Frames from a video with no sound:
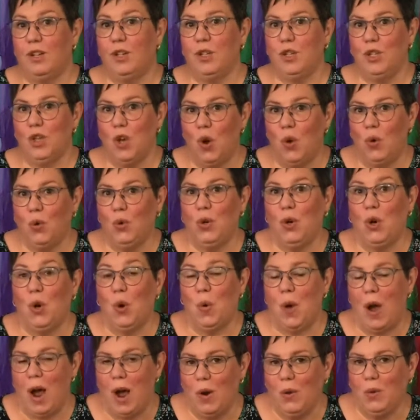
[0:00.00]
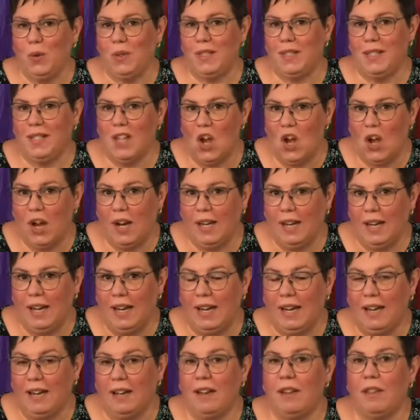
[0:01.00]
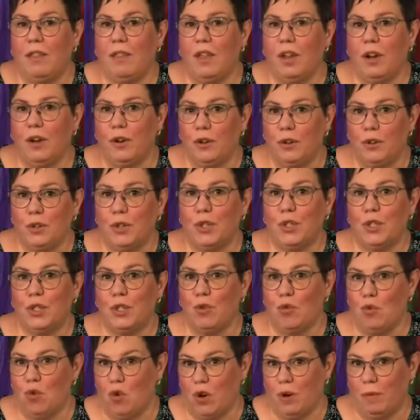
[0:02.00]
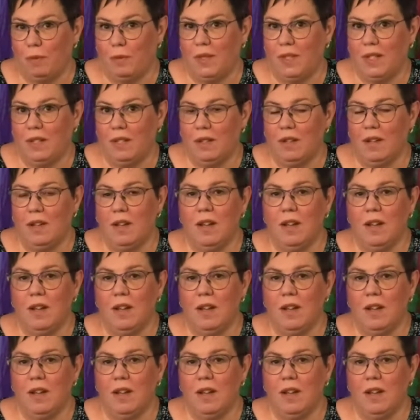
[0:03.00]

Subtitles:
Don't go outside in thunderstorms.